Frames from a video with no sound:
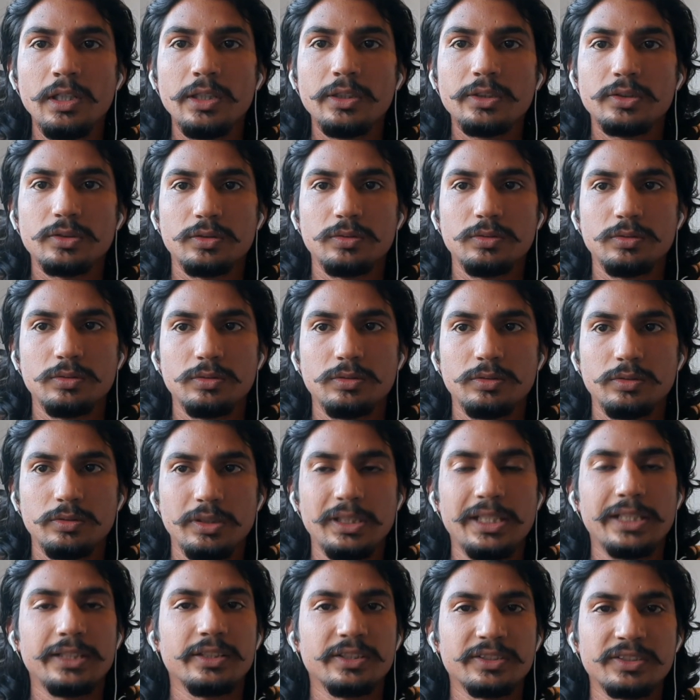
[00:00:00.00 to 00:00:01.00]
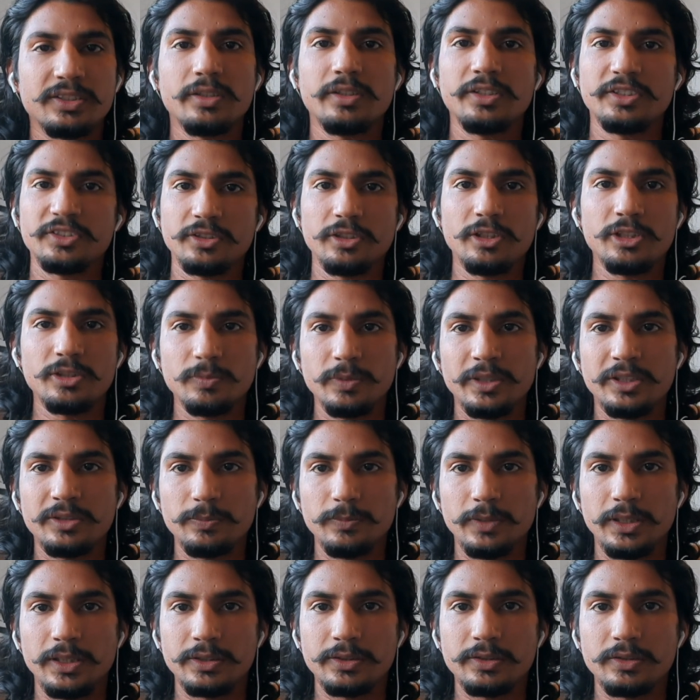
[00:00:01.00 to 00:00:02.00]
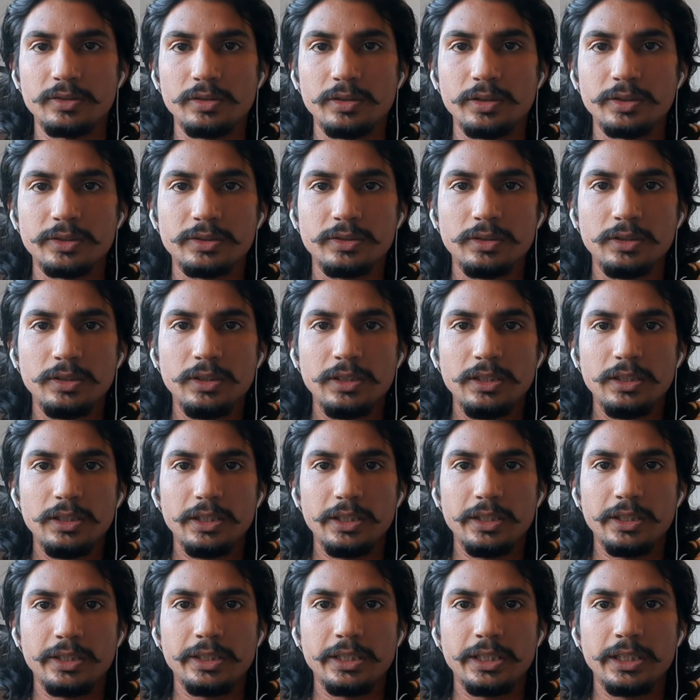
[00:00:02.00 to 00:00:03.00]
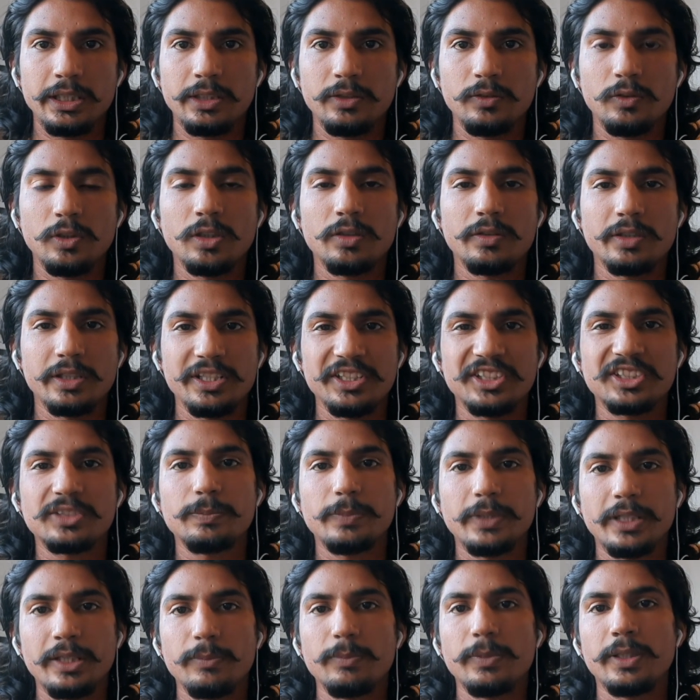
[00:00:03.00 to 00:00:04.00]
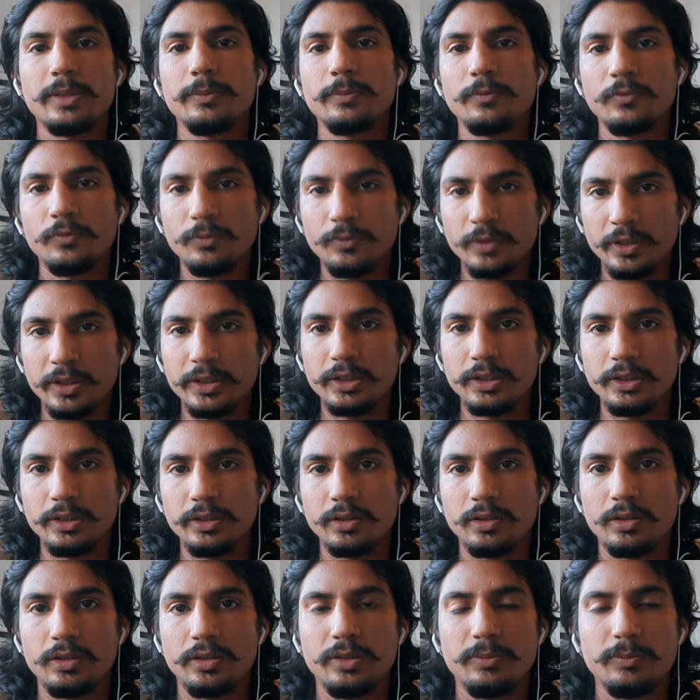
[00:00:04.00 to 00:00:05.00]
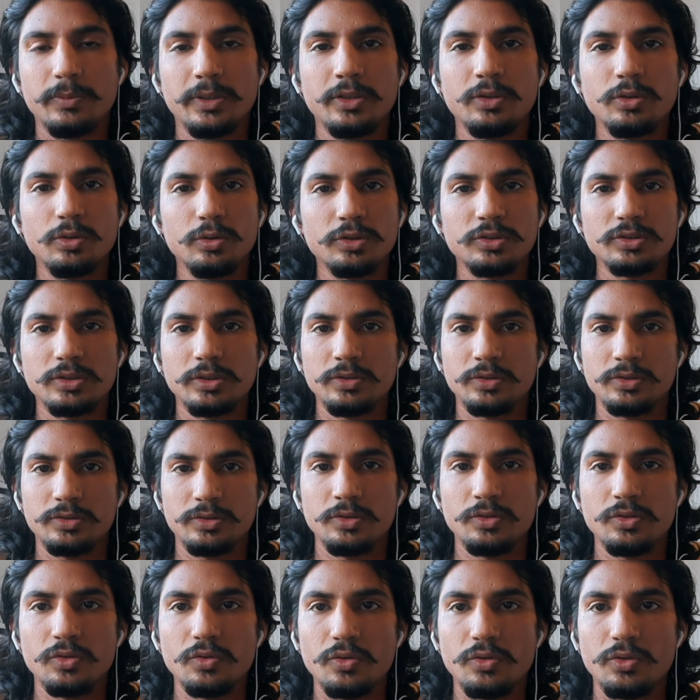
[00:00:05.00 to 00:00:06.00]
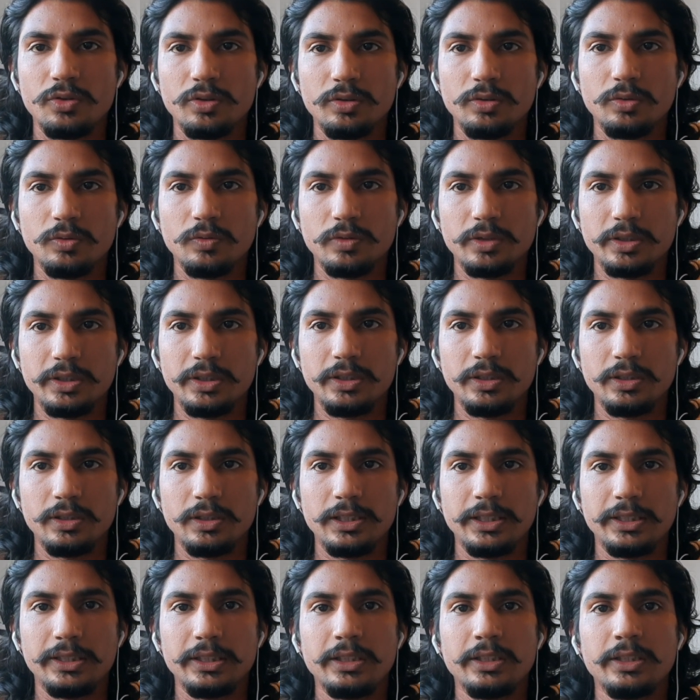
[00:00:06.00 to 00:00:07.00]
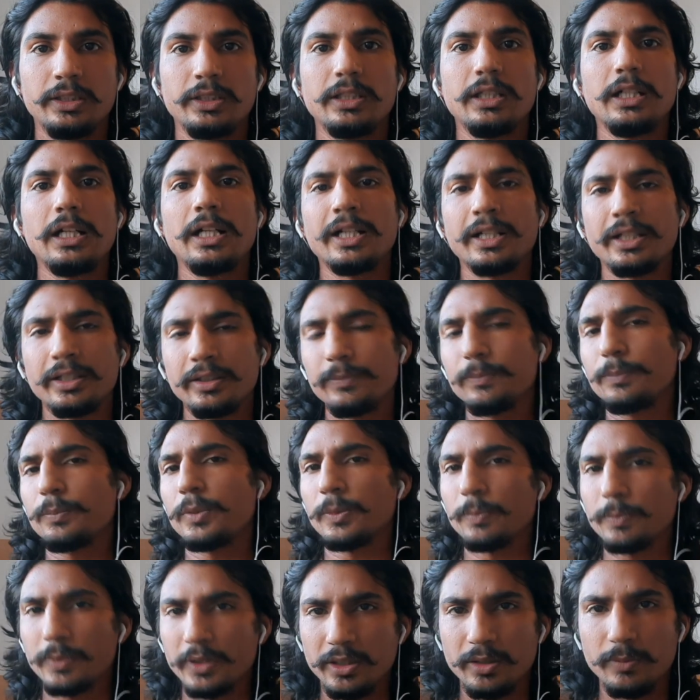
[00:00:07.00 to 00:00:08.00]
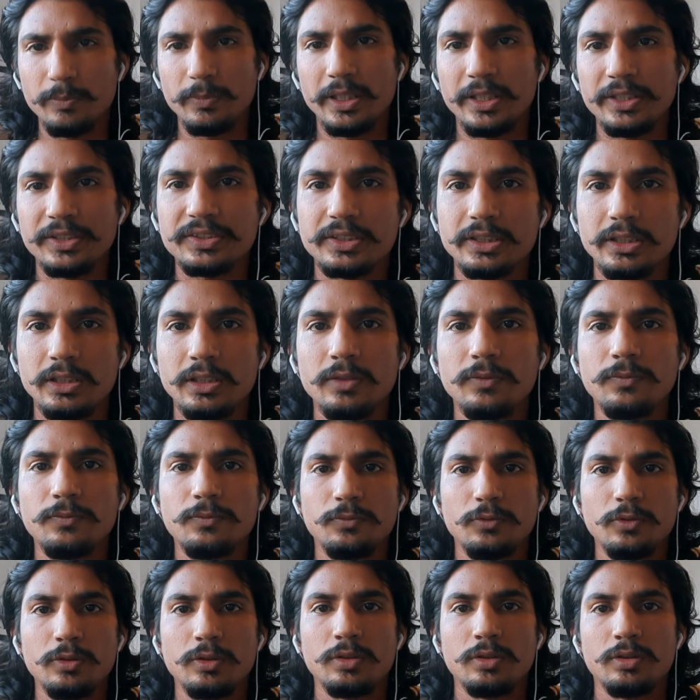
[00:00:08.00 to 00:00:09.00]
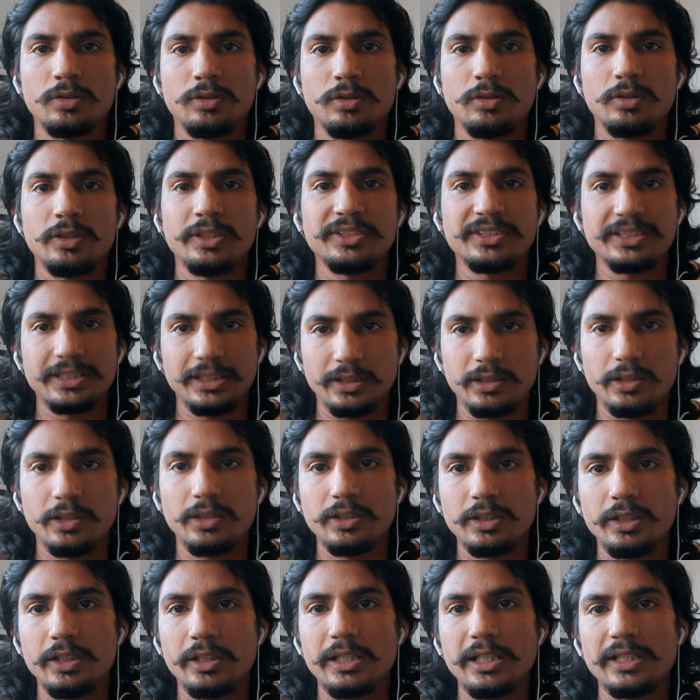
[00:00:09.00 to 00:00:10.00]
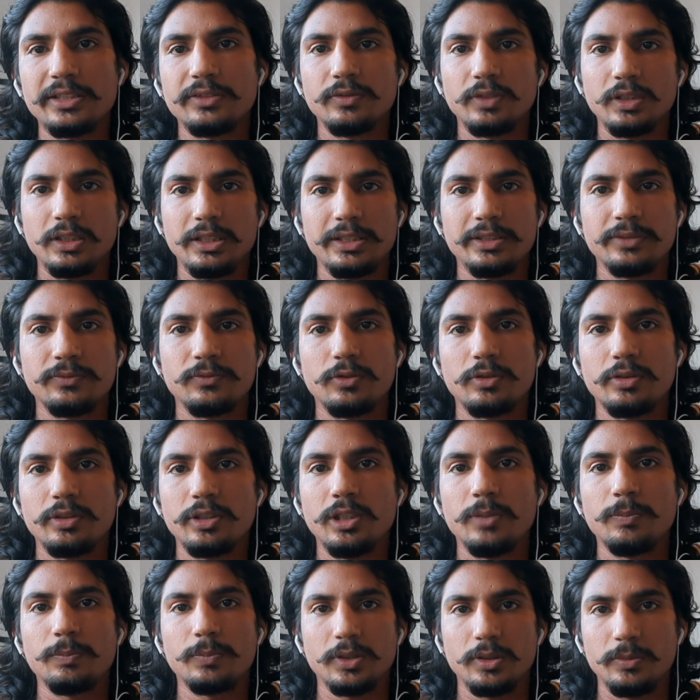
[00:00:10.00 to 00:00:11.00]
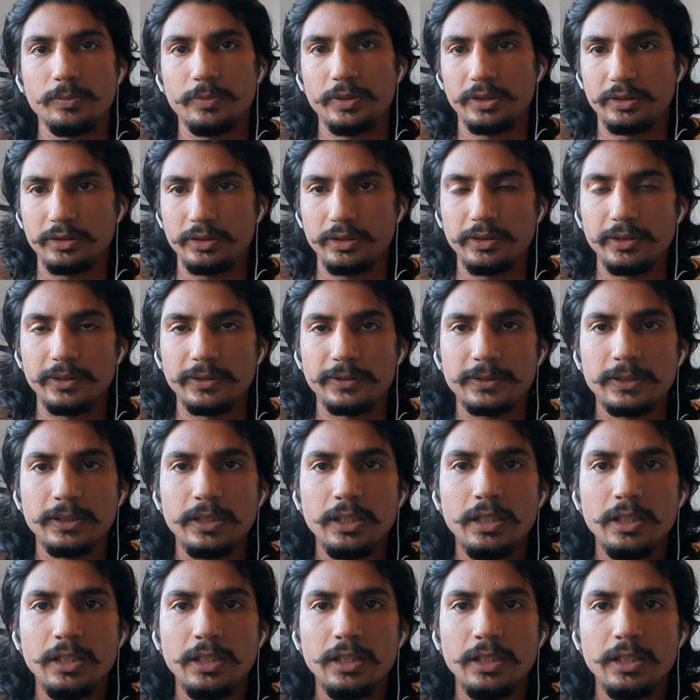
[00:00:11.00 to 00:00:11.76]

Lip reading: So like it's a research based master's, and I have already spent my 1 year in my host institution over there. Like I prepared myself for the second year as well as the upcoming things.